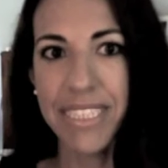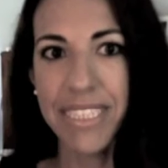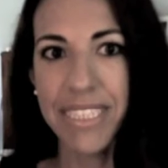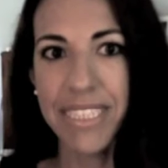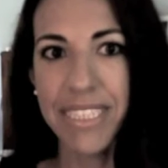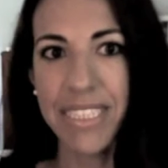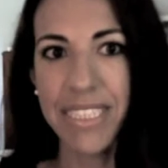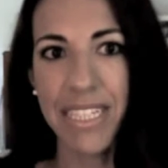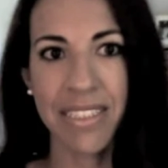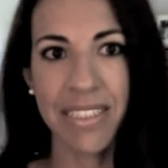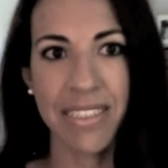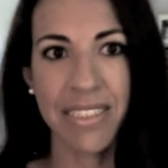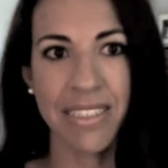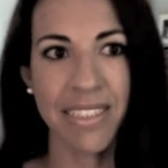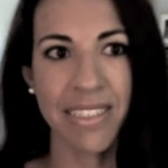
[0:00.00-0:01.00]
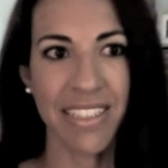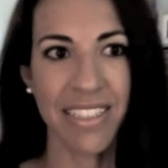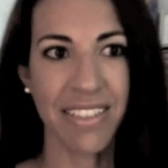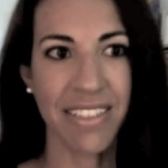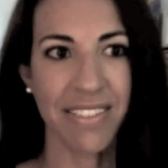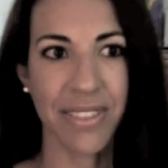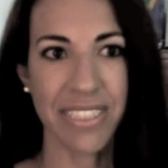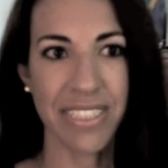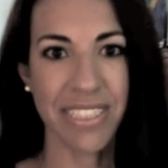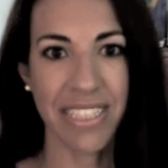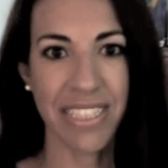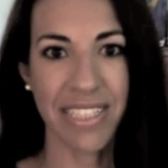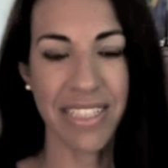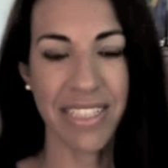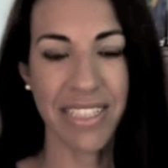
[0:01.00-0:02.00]
And of course
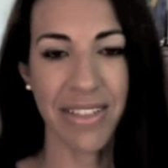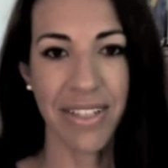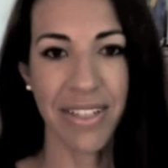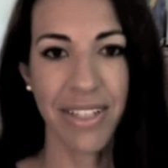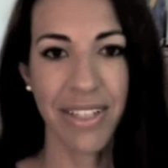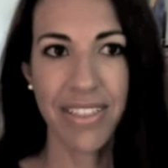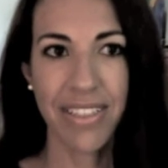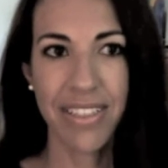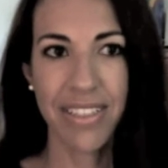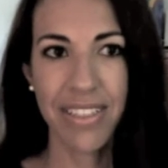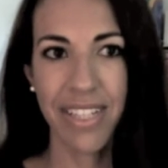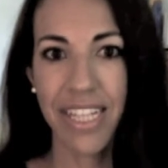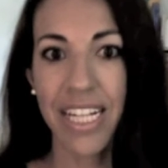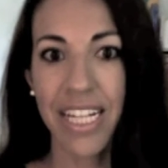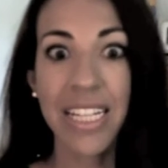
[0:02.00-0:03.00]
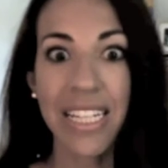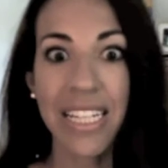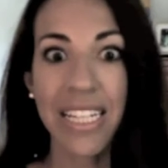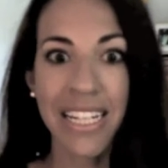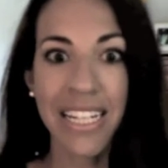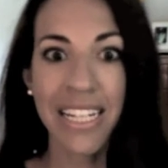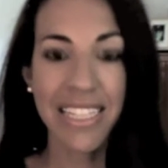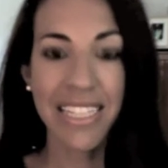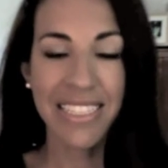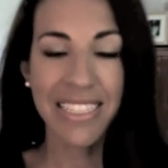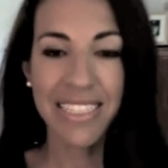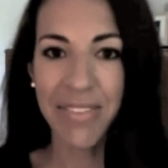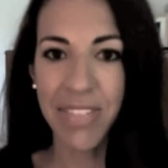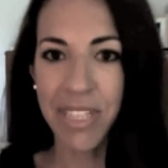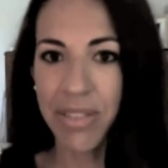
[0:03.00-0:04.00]
they, luckily I didn't have to
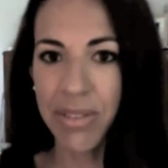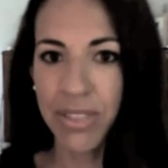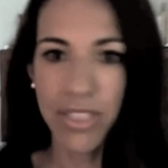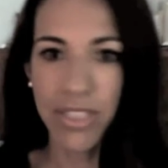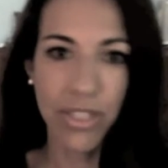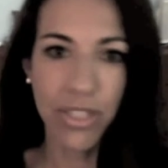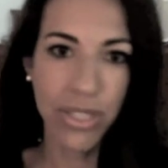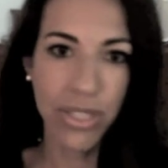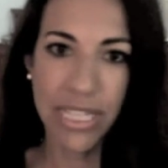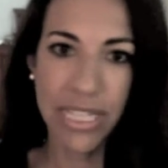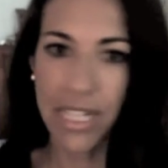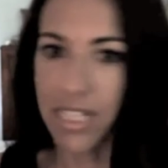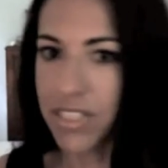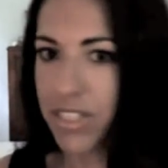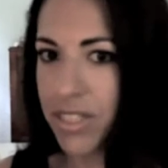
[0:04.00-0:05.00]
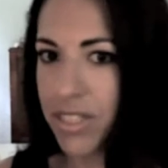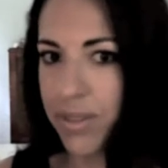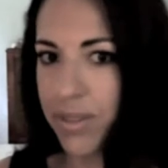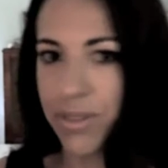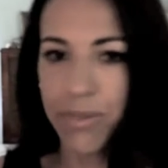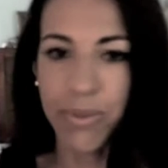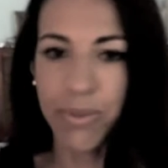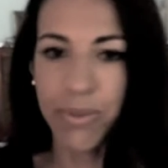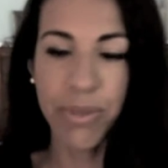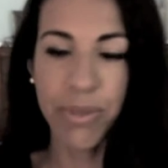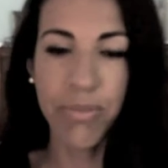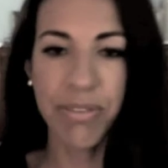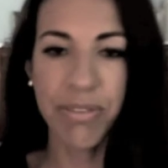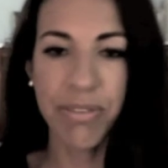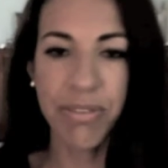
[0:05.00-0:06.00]
go into triage. There was a room available.
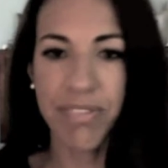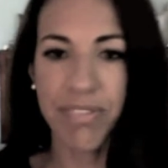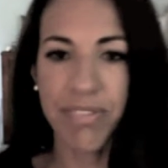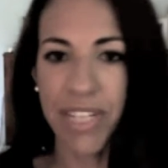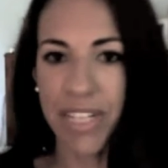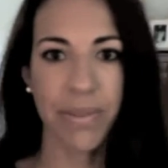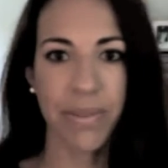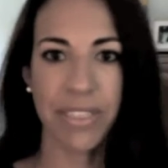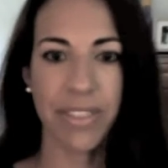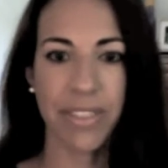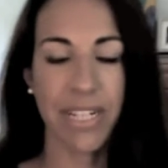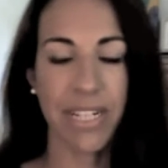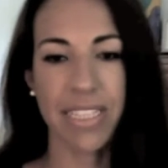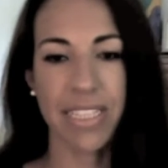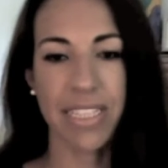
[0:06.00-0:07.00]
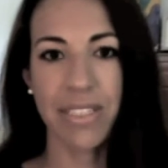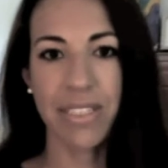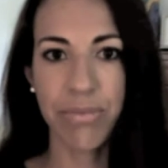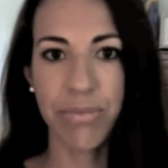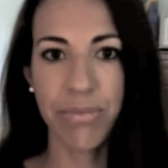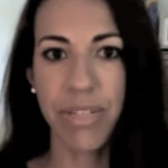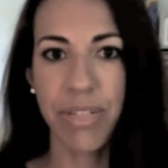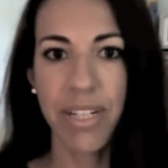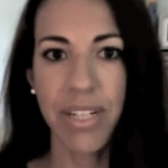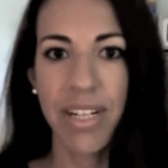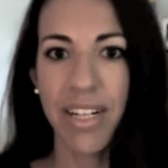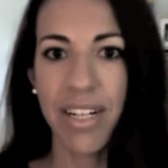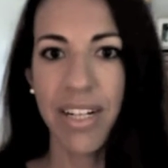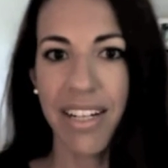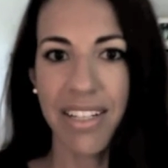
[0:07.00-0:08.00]
So we went directly into the room
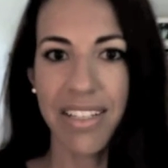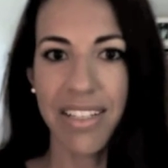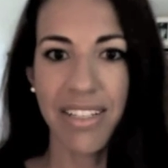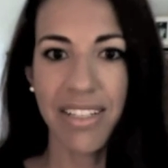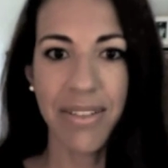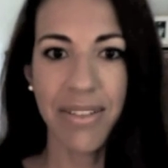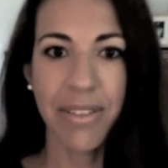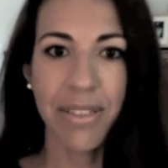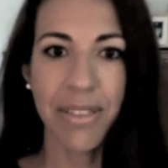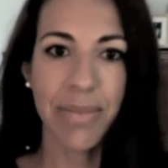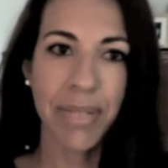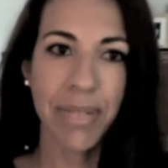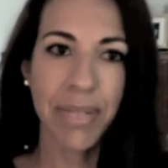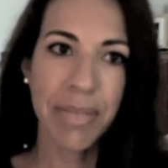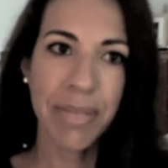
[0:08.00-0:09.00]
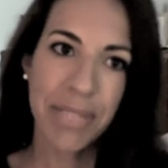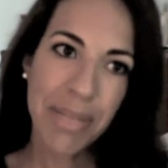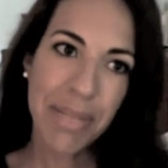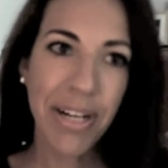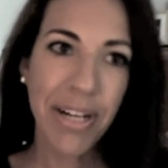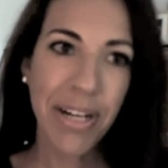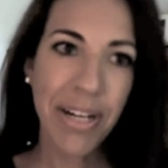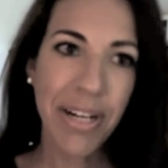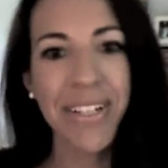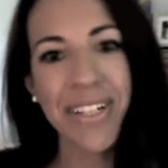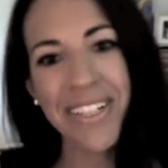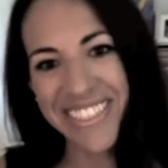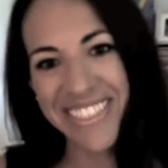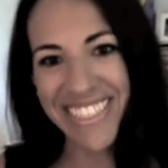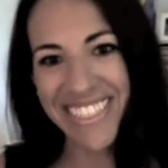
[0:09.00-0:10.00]
and, hooked me up to the monitors and